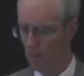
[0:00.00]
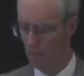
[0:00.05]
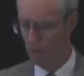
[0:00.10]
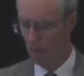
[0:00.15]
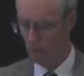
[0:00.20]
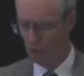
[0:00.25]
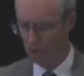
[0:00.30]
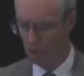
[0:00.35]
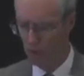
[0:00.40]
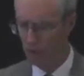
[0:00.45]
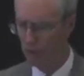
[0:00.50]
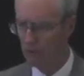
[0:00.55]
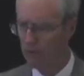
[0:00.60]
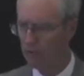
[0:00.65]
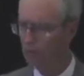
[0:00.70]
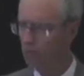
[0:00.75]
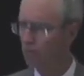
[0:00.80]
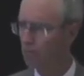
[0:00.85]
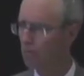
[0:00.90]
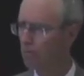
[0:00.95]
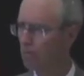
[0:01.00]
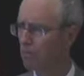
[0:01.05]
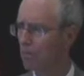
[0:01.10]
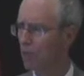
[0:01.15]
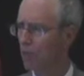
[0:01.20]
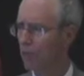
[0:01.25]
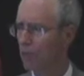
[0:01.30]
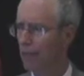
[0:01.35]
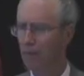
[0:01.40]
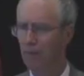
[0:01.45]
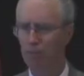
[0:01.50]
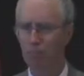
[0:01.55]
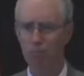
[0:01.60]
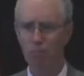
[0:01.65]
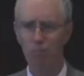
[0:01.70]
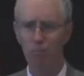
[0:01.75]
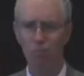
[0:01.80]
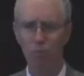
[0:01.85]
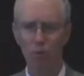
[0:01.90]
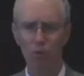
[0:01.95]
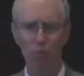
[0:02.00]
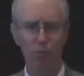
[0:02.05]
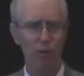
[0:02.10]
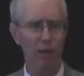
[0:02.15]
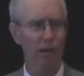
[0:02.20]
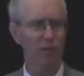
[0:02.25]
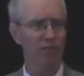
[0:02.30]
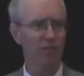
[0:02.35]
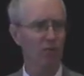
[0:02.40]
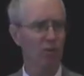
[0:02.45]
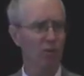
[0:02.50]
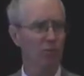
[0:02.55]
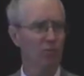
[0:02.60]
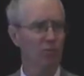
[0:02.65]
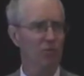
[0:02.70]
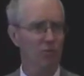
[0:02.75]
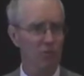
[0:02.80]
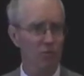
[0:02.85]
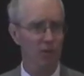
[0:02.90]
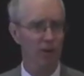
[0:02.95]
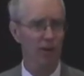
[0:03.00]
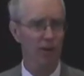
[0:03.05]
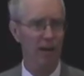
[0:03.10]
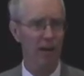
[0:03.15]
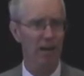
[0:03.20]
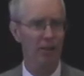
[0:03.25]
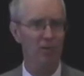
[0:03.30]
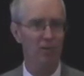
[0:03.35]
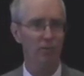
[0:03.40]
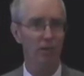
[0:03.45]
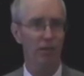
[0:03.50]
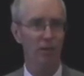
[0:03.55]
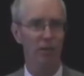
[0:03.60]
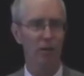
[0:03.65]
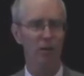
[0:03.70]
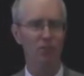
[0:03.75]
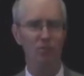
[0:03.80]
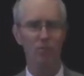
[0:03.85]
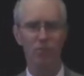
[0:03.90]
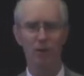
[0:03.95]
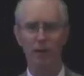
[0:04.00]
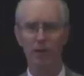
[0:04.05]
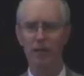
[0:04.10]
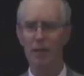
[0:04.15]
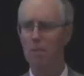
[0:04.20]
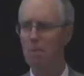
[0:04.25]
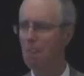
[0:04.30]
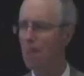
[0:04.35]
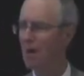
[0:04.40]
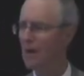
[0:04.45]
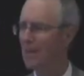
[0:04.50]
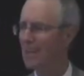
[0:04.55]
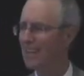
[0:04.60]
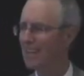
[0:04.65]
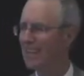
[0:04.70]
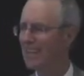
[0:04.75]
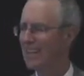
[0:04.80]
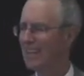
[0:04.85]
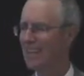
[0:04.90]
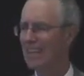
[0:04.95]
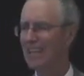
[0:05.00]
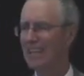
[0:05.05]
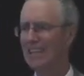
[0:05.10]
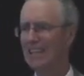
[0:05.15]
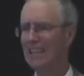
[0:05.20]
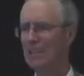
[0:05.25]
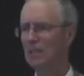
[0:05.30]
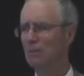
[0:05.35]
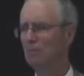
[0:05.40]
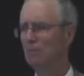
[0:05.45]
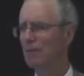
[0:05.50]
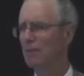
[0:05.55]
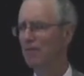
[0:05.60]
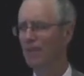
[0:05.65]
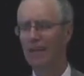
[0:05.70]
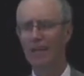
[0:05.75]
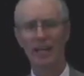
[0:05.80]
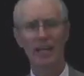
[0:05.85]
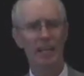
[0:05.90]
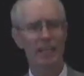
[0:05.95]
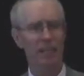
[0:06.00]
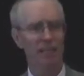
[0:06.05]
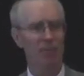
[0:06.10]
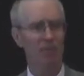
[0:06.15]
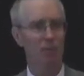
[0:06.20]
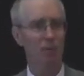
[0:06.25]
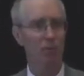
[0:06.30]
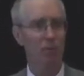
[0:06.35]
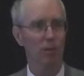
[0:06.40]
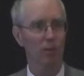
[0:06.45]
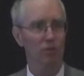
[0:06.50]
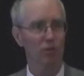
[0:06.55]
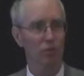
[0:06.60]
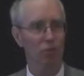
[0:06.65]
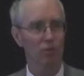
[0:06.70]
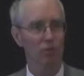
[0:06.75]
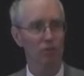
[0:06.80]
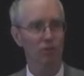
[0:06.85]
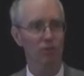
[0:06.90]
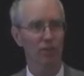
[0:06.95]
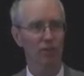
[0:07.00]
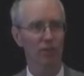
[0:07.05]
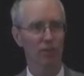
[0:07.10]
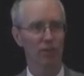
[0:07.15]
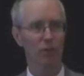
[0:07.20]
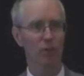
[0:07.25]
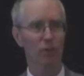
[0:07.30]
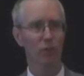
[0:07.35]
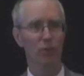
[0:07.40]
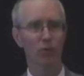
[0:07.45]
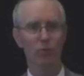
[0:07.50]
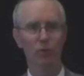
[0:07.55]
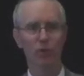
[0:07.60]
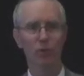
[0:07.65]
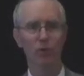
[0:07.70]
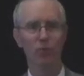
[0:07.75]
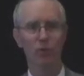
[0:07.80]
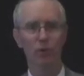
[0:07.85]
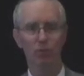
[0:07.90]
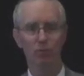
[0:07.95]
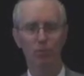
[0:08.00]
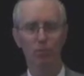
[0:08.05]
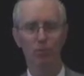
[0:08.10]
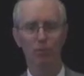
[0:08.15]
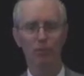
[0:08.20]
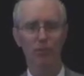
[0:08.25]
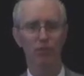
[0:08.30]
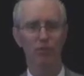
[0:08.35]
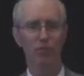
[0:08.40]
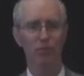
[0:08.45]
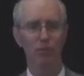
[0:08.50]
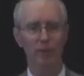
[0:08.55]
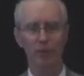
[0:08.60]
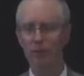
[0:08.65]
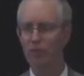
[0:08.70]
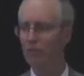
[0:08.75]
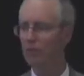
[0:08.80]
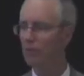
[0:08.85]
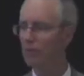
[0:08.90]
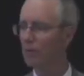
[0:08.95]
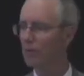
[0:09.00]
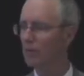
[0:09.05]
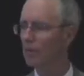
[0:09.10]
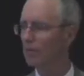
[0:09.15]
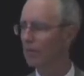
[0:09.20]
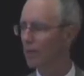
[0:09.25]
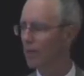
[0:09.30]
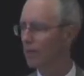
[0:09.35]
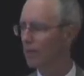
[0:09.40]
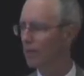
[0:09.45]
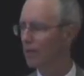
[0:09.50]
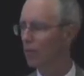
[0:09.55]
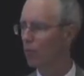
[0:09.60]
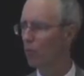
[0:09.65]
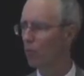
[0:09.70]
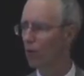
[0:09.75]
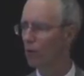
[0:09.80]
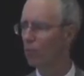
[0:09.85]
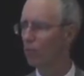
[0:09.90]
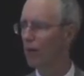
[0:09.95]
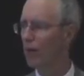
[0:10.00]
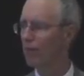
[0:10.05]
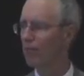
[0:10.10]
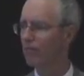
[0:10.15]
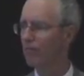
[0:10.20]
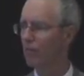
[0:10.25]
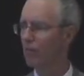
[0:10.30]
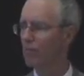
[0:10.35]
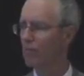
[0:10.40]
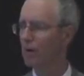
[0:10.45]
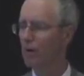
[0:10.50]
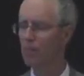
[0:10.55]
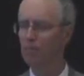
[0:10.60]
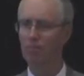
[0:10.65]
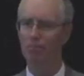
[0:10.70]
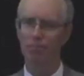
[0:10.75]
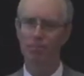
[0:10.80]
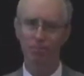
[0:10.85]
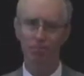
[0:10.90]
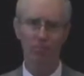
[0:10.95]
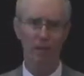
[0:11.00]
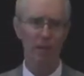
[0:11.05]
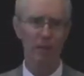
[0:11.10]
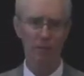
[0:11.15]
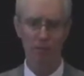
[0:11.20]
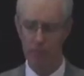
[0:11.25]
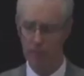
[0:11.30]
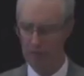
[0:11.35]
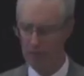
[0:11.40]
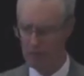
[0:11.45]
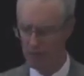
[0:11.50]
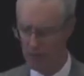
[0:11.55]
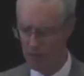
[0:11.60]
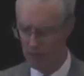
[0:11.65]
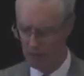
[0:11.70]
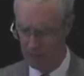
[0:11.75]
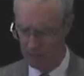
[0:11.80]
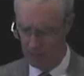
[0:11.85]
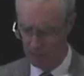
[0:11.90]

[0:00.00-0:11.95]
Alternatives, okay, work platforms are nice, they cost money. If I got to get someplace once a year, do I really want to put the expense of a work platform up? Maybe, maybe not.